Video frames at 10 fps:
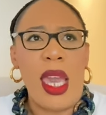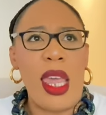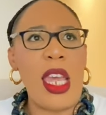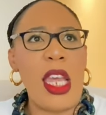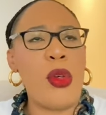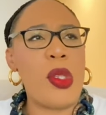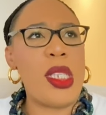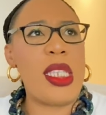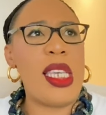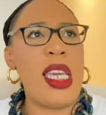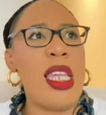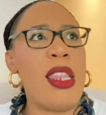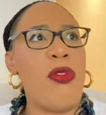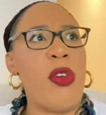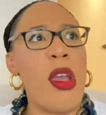And then you could see in
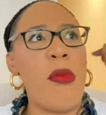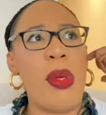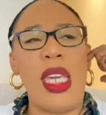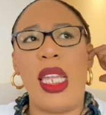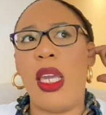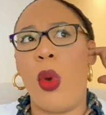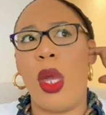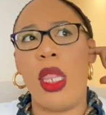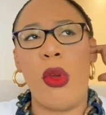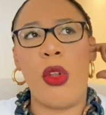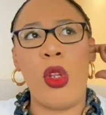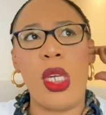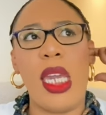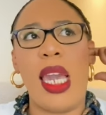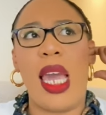the very beginning when they were
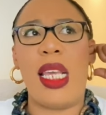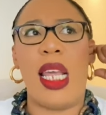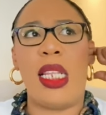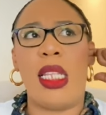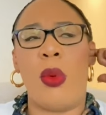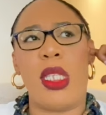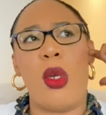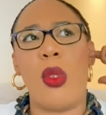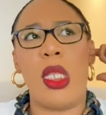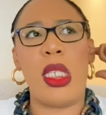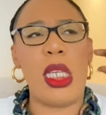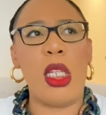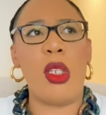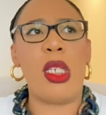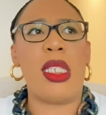looking at it, and they would say, oh, this
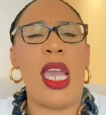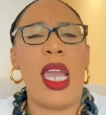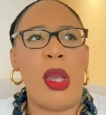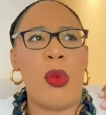thing looks dead.